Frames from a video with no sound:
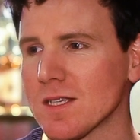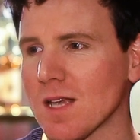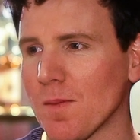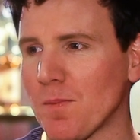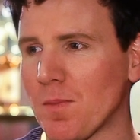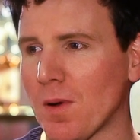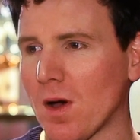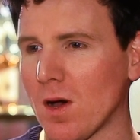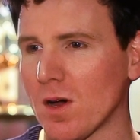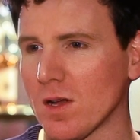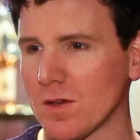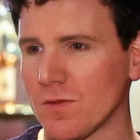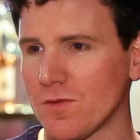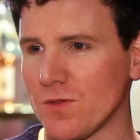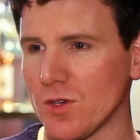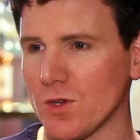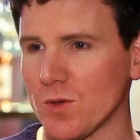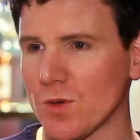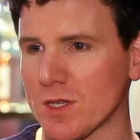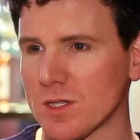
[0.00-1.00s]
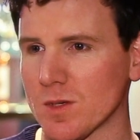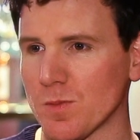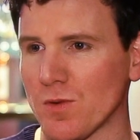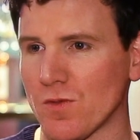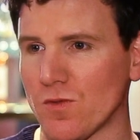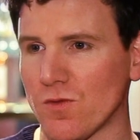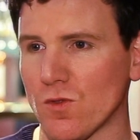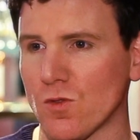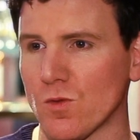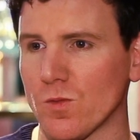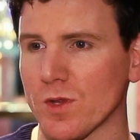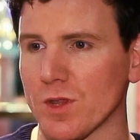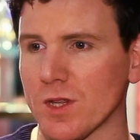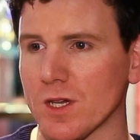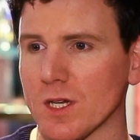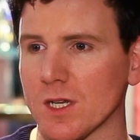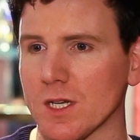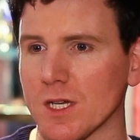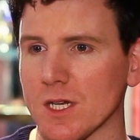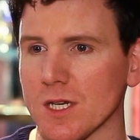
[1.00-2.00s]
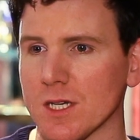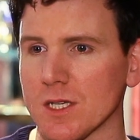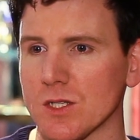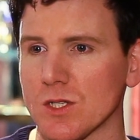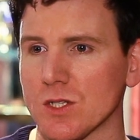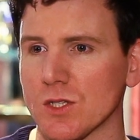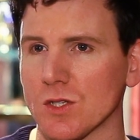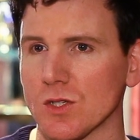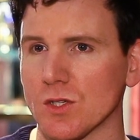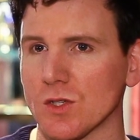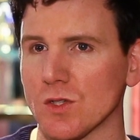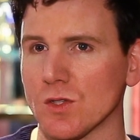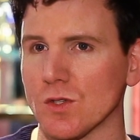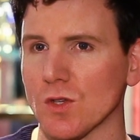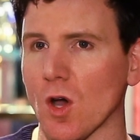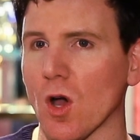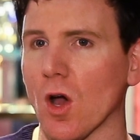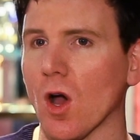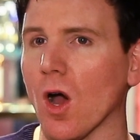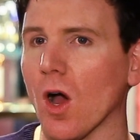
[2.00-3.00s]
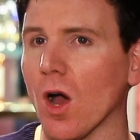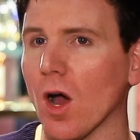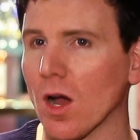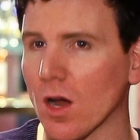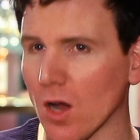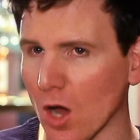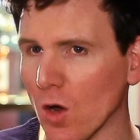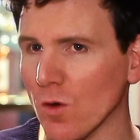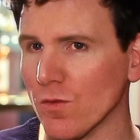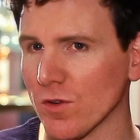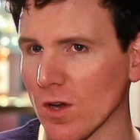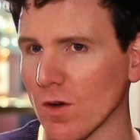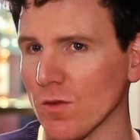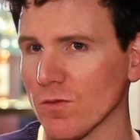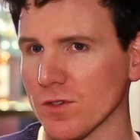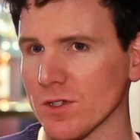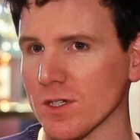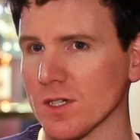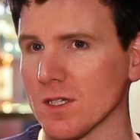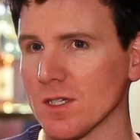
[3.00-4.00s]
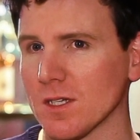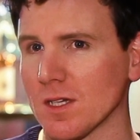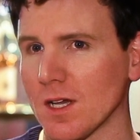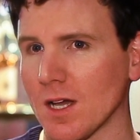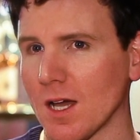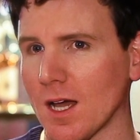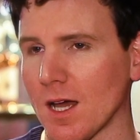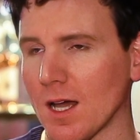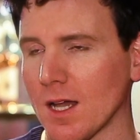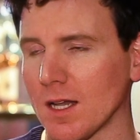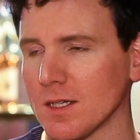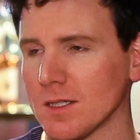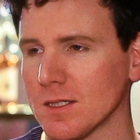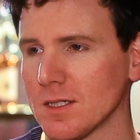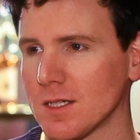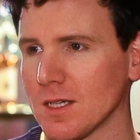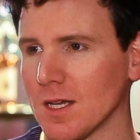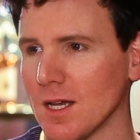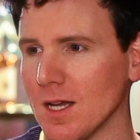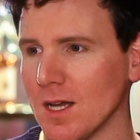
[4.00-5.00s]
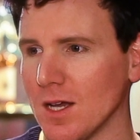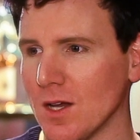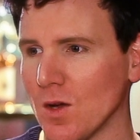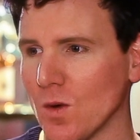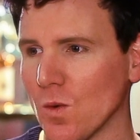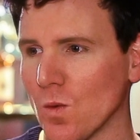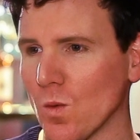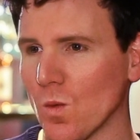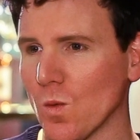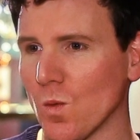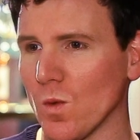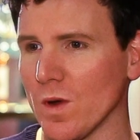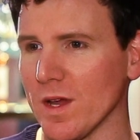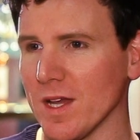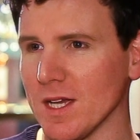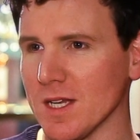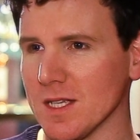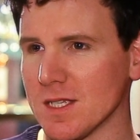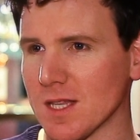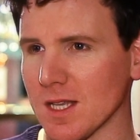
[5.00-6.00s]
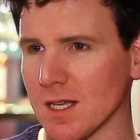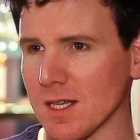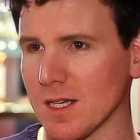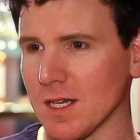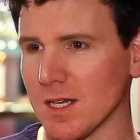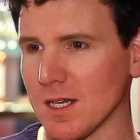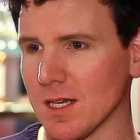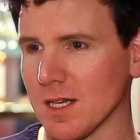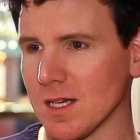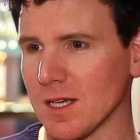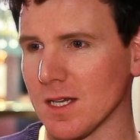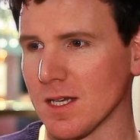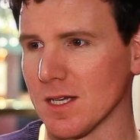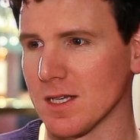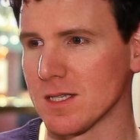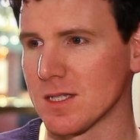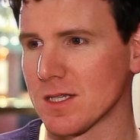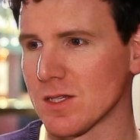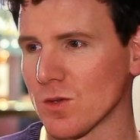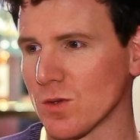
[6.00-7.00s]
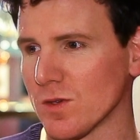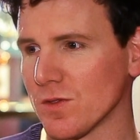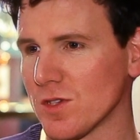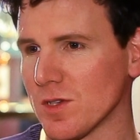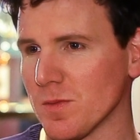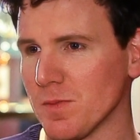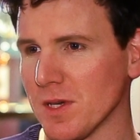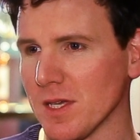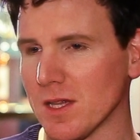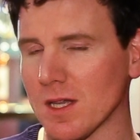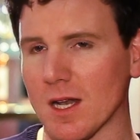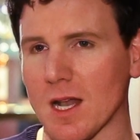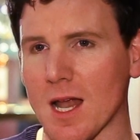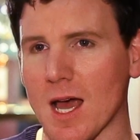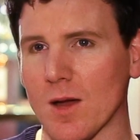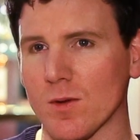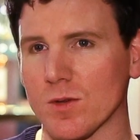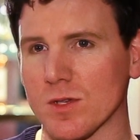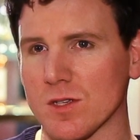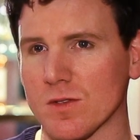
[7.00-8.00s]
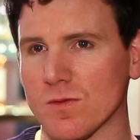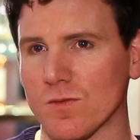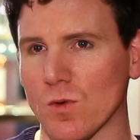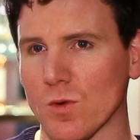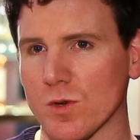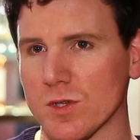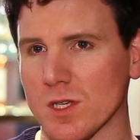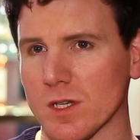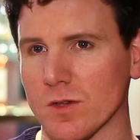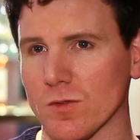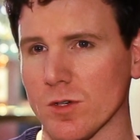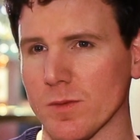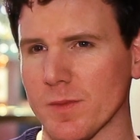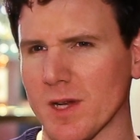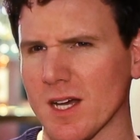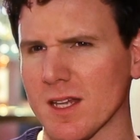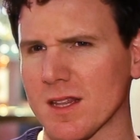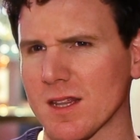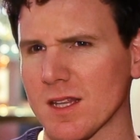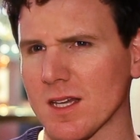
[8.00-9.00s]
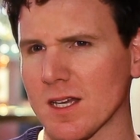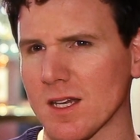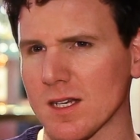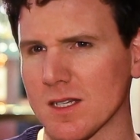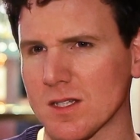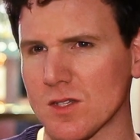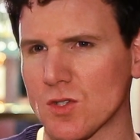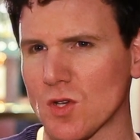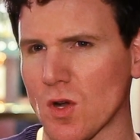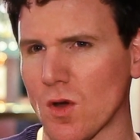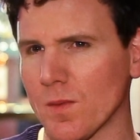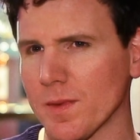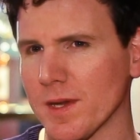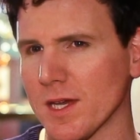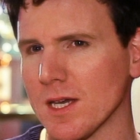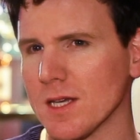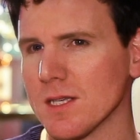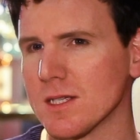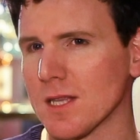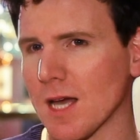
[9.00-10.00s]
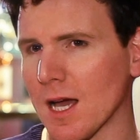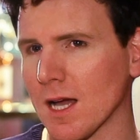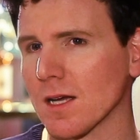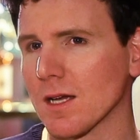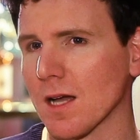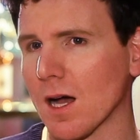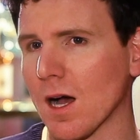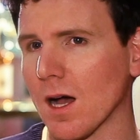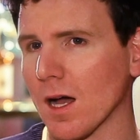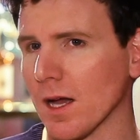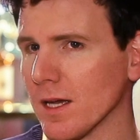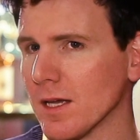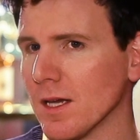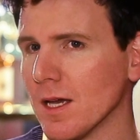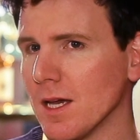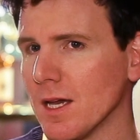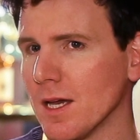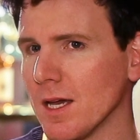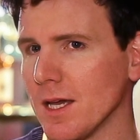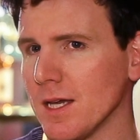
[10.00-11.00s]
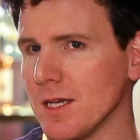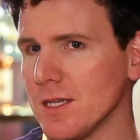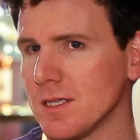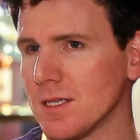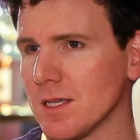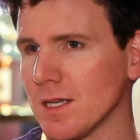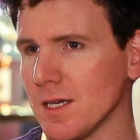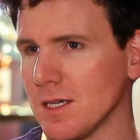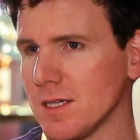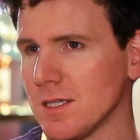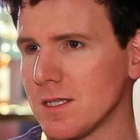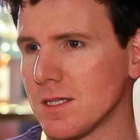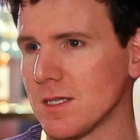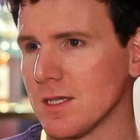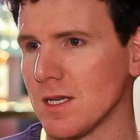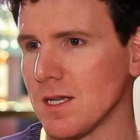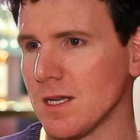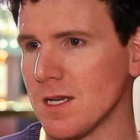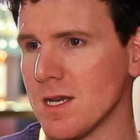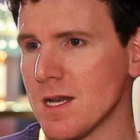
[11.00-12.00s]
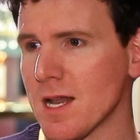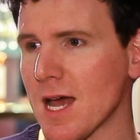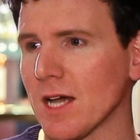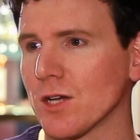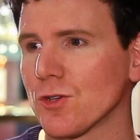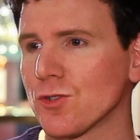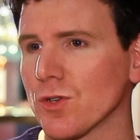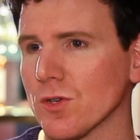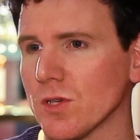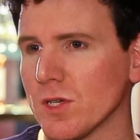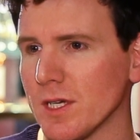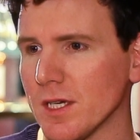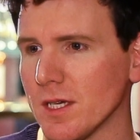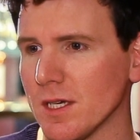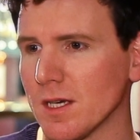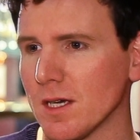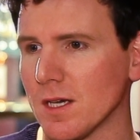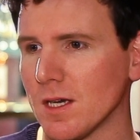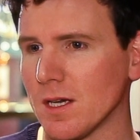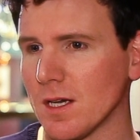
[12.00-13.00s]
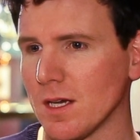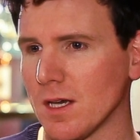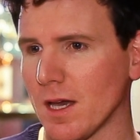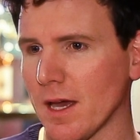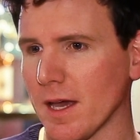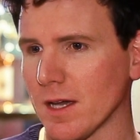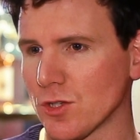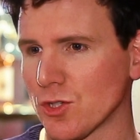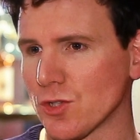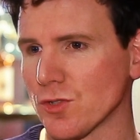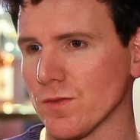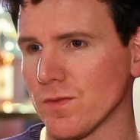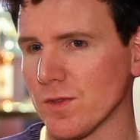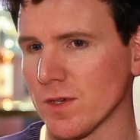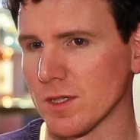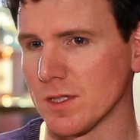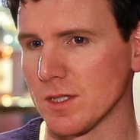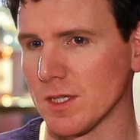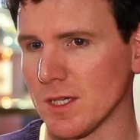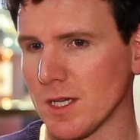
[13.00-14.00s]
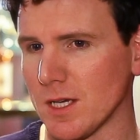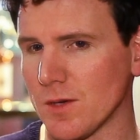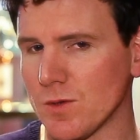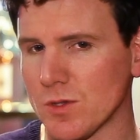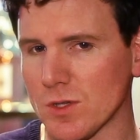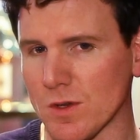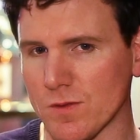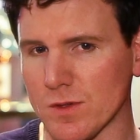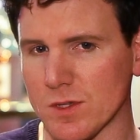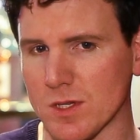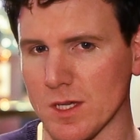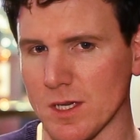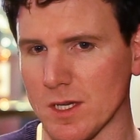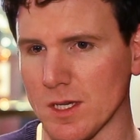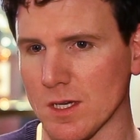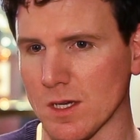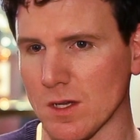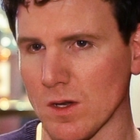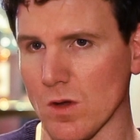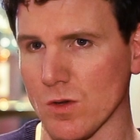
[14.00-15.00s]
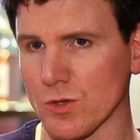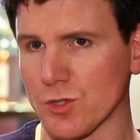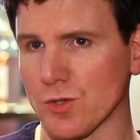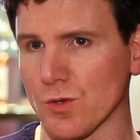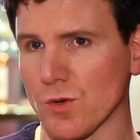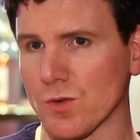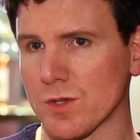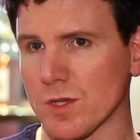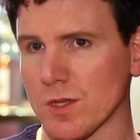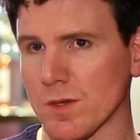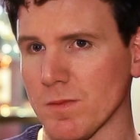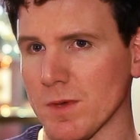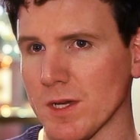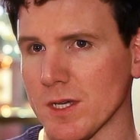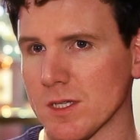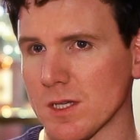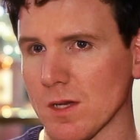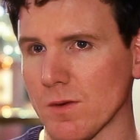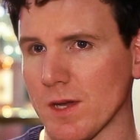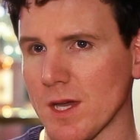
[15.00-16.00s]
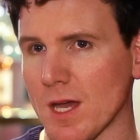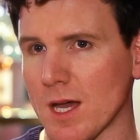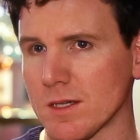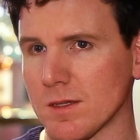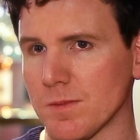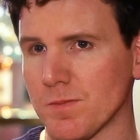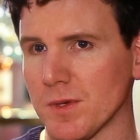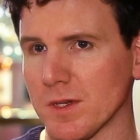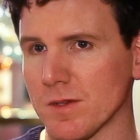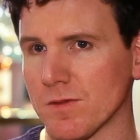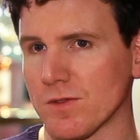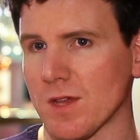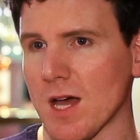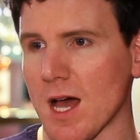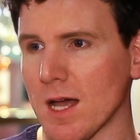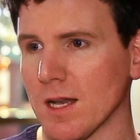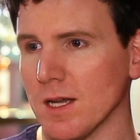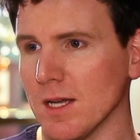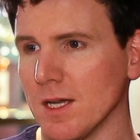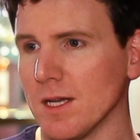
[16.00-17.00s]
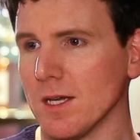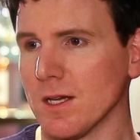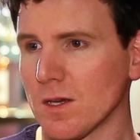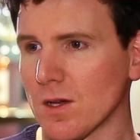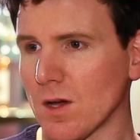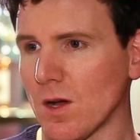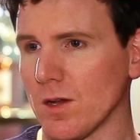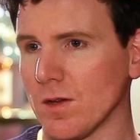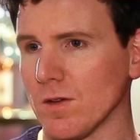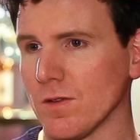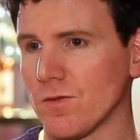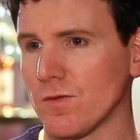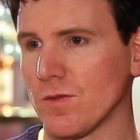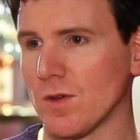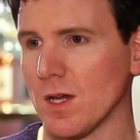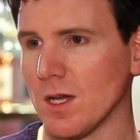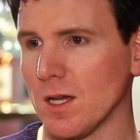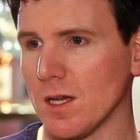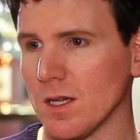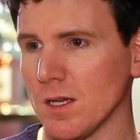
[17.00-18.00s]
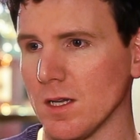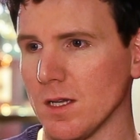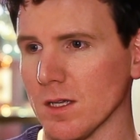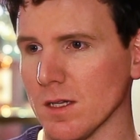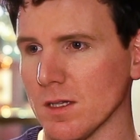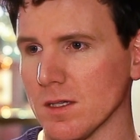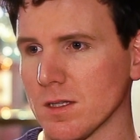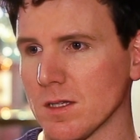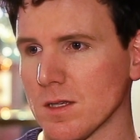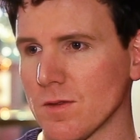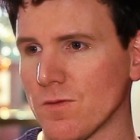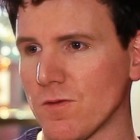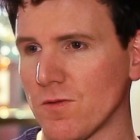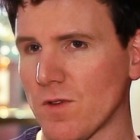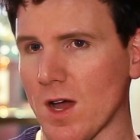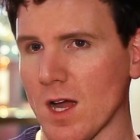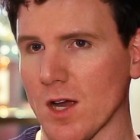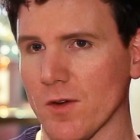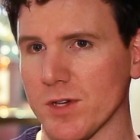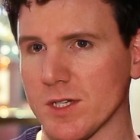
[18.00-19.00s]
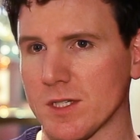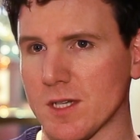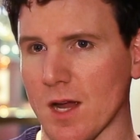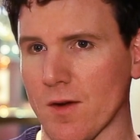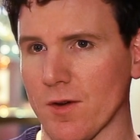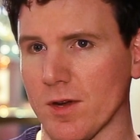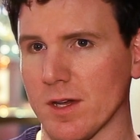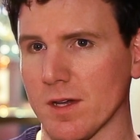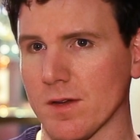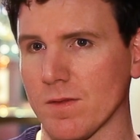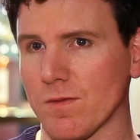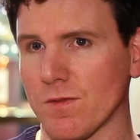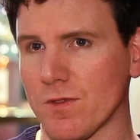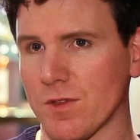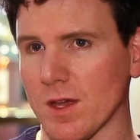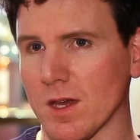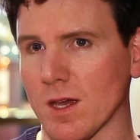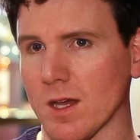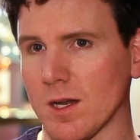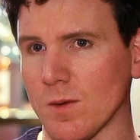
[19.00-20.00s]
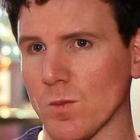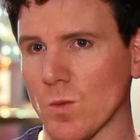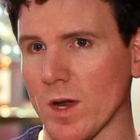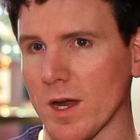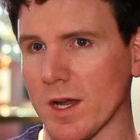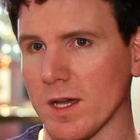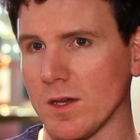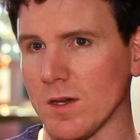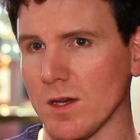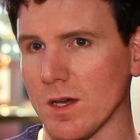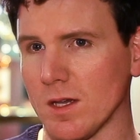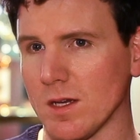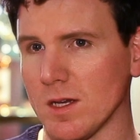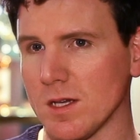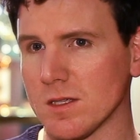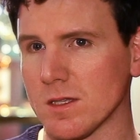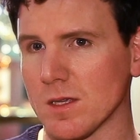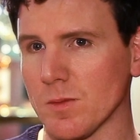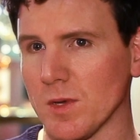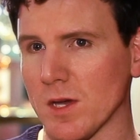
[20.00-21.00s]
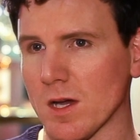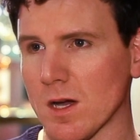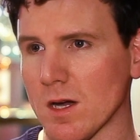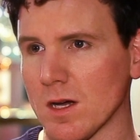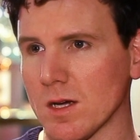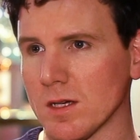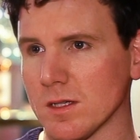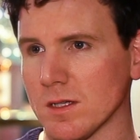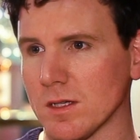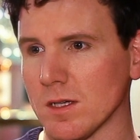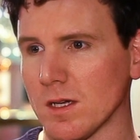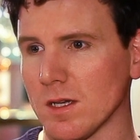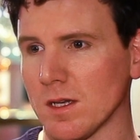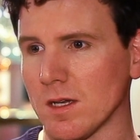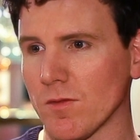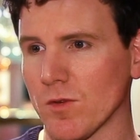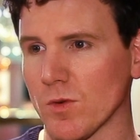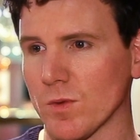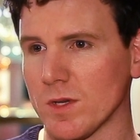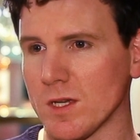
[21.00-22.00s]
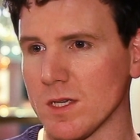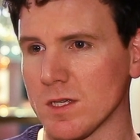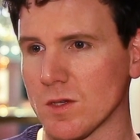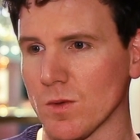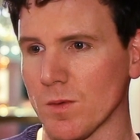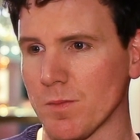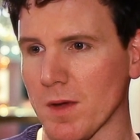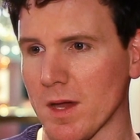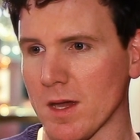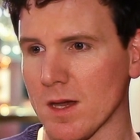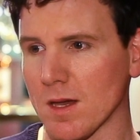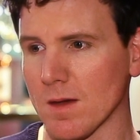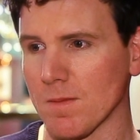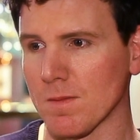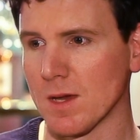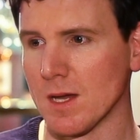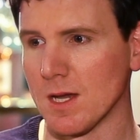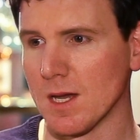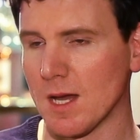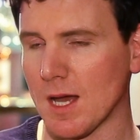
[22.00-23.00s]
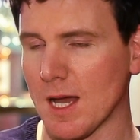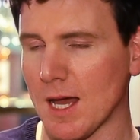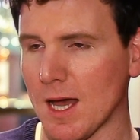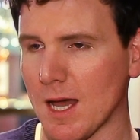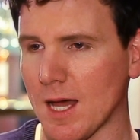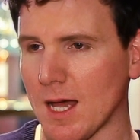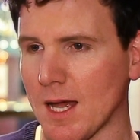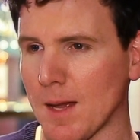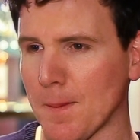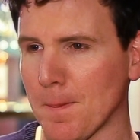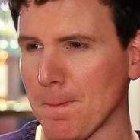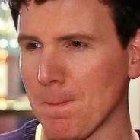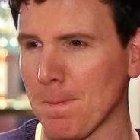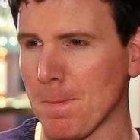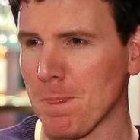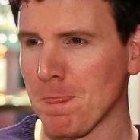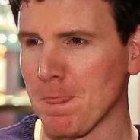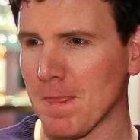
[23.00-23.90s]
a part of you as a performer that is overconfident and is sort of to be the loudest voice in the room, and I think Tommy is that guy. He's naturally extroverted. He was obviously a lot shorter than me, so he had a bit of that kind of little fiery terrier thing in him where he needs to be heard and everyone needs to obey him. I'm